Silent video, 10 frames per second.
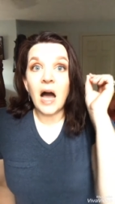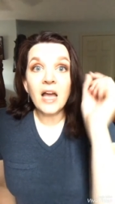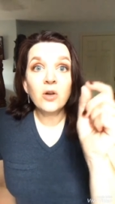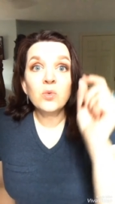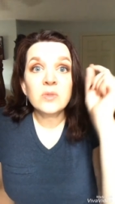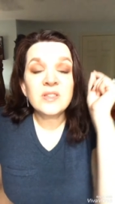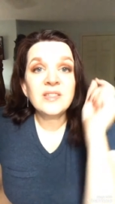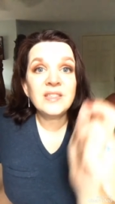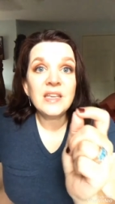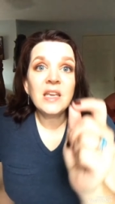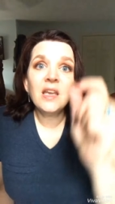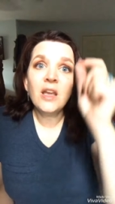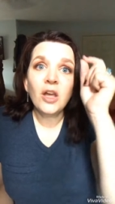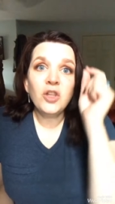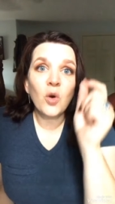I don't
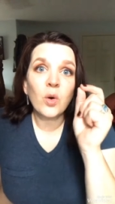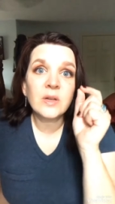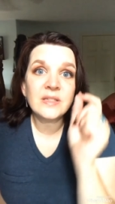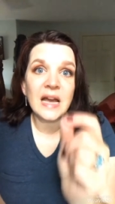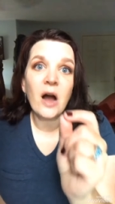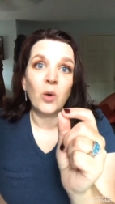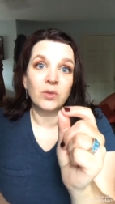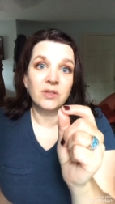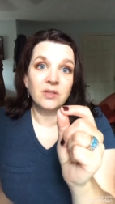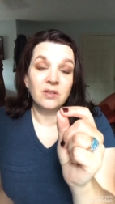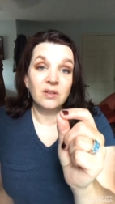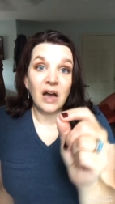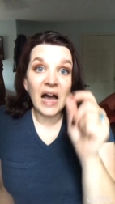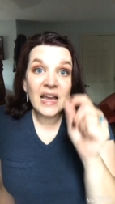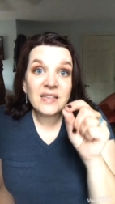see your doubts.
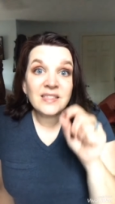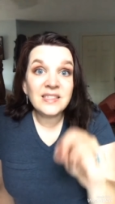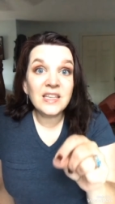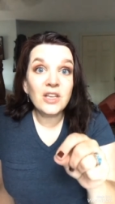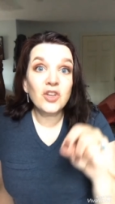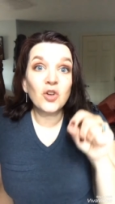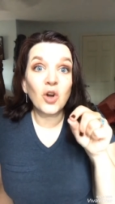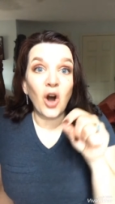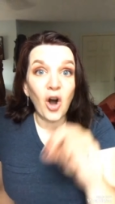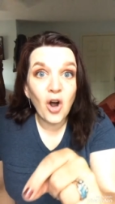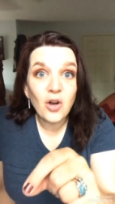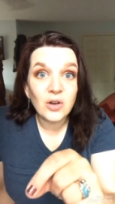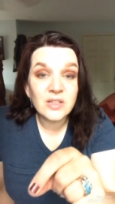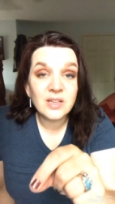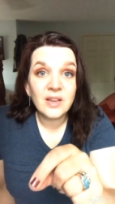I see your
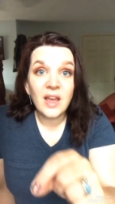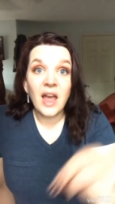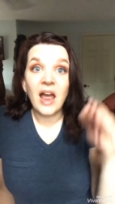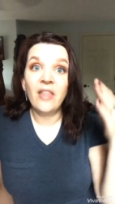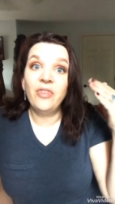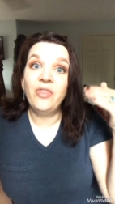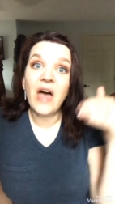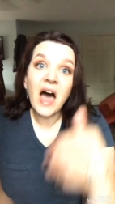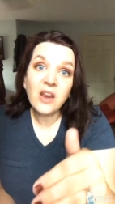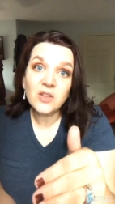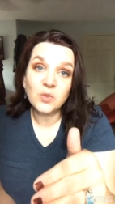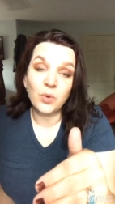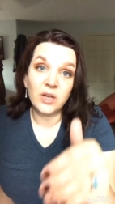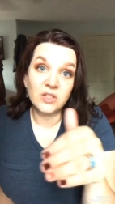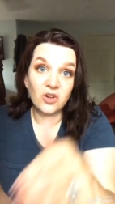heart. And that is what